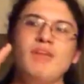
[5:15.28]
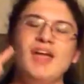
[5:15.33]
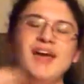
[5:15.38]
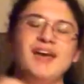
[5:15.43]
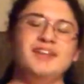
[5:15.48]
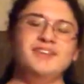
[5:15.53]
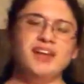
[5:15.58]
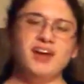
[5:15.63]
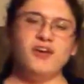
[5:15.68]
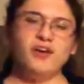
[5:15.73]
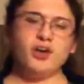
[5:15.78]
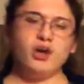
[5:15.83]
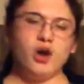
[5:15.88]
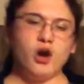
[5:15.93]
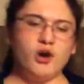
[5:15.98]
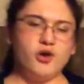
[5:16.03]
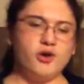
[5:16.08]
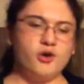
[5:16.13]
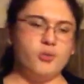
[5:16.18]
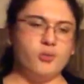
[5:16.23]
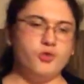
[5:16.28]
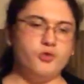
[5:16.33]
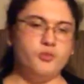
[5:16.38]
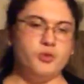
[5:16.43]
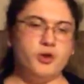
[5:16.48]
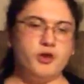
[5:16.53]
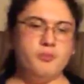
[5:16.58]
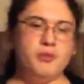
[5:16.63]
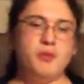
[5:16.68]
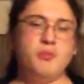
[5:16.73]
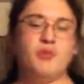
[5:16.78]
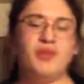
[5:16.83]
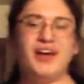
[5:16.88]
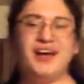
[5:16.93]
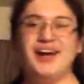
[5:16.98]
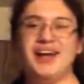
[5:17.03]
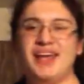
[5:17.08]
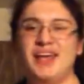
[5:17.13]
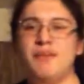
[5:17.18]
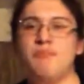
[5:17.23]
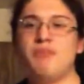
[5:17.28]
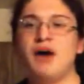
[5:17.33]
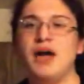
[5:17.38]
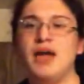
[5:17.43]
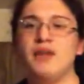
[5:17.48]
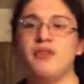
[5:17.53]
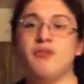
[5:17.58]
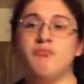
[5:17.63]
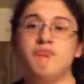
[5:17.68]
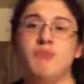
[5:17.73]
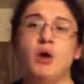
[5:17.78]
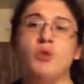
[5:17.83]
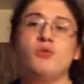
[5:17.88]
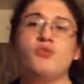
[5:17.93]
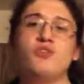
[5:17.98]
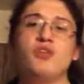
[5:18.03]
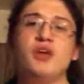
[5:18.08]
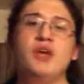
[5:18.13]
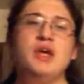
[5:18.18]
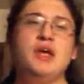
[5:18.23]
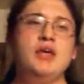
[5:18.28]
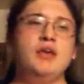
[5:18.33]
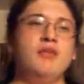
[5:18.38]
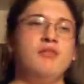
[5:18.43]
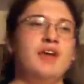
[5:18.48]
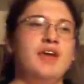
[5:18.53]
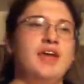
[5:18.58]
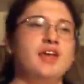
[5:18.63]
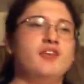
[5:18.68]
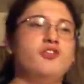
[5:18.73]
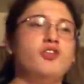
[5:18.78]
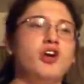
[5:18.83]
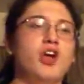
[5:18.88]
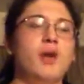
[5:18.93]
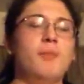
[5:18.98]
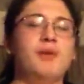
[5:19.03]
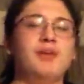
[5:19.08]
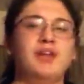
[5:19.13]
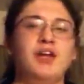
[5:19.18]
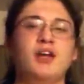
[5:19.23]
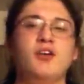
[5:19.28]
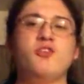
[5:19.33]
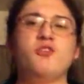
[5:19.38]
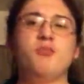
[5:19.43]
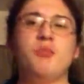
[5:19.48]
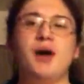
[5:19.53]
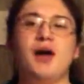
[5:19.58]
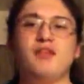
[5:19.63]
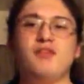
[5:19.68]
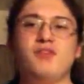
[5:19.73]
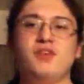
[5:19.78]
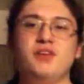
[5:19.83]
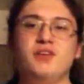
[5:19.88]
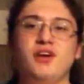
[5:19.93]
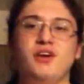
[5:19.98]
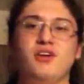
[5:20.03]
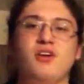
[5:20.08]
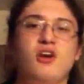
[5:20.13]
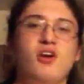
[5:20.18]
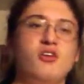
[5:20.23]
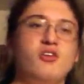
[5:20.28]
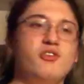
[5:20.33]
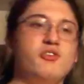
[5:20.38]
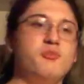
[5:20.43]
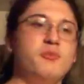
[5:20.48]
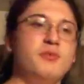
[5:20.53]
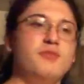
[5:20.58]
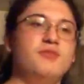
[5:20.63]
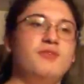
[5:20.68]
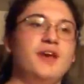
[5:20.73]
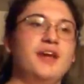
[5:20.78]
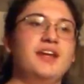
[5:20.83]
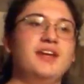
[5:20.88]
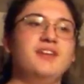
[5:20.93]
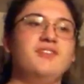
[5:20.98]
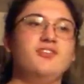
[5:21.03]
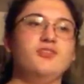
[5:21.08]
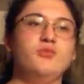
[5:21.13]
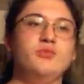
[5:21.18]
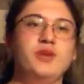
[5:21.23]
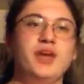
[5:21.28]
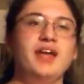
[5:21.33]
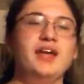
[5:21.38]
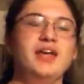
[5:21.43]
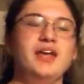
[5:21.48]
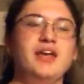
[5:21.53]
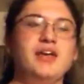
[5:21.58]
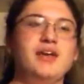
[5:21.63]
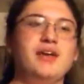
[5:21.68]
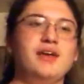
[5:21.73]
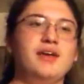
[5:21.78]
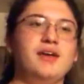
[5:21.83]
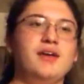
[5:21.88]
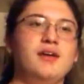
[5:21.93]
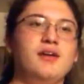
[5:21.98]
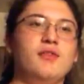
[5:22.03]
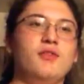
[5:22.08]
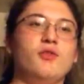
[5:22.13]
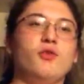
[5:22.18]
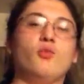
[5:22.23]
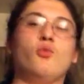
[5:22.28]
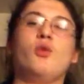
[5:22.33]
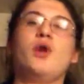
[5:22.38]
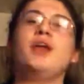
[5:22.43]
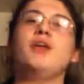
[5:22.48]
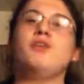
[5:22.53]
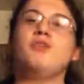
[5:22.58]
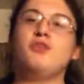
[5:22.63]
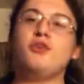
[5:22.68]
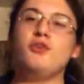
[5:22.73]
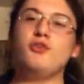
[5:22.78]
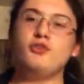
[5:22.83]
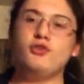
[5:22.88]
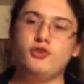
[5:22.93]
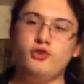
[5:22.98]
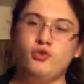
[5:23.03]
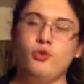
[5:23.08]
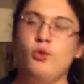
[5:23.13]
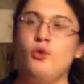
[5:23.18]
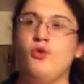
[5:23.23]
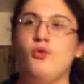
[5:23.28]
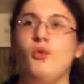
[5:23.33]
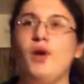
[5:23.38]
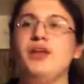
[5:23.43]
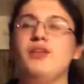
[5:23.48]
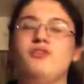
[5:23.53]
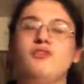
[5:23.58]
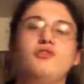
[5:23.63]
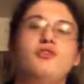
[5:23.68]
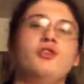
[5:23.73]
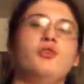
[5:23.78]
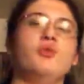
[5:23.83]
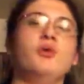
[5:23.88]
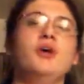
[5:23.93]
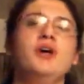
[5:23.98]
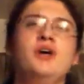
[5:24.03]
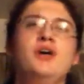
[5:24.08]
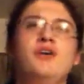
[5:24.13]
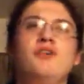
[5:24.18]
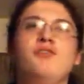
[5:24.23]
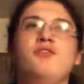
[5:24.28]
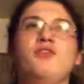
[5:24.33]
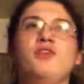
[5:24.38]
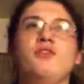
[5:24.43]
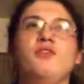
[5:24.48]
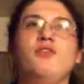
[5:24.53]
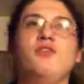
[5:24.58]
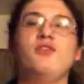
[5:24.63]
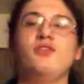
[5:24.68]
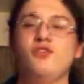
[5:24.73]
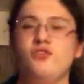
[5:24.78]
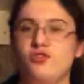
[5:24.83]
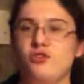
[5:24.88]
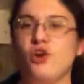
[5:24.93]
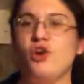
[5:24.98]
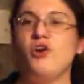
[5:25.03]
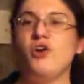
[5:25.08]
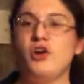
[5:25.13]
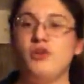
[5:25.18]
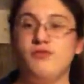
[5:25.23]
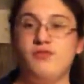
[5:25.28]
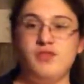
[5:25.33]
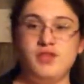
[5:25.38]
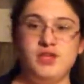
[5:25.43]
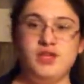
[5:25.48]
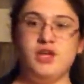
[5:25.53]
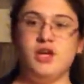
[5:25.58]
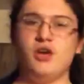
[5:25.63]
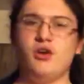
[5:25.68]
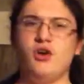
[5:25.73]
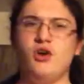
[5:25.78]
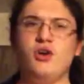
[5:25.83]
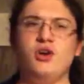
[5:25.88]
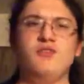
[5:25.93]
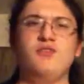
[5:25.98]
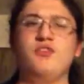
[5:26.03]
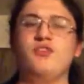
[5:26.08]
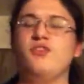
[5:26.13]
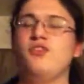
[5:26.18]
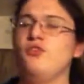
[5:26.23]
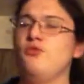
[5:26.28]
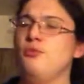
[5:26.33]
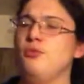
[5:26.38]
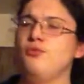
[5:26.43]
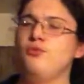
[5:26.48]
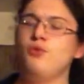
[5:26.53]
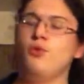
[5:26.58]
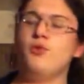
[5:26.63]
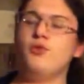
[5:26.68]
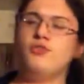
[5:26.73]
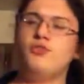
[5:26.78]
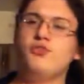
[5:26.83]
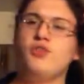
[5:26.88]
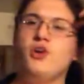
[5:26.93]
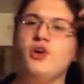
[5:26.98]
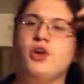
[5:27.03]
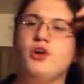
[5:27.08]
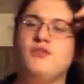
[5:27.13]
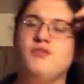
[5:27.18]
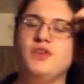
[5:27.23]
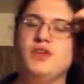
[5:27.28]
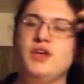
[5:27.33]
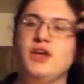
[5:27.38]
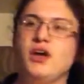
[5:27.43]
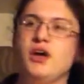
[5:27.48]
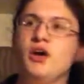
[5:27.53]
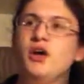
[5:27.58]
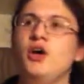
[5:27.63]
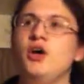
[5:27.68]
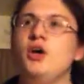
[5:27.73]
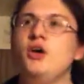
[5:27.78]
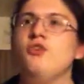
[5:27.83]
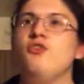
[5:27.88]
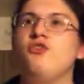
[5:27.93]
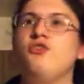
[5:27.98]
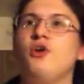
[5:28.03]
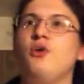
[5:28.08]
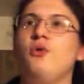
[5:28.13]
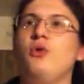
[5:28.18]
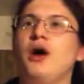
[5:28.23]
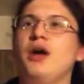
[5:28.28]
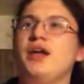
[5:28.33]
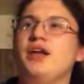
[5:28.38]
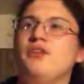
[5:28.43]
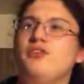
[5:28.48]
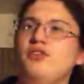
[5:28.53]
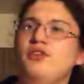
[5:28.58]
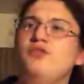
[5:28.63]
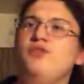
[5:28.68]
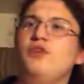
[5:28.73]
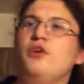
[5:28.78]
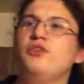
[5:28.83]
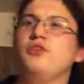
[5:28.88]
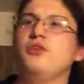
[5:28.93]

and Derek Carter was one of the people that got hit by it the most. They took up a lot of spots that Derek Carter has been fighting to get the right to, or the rights to, since the start of the year, or even since before the start of the year. So I guess he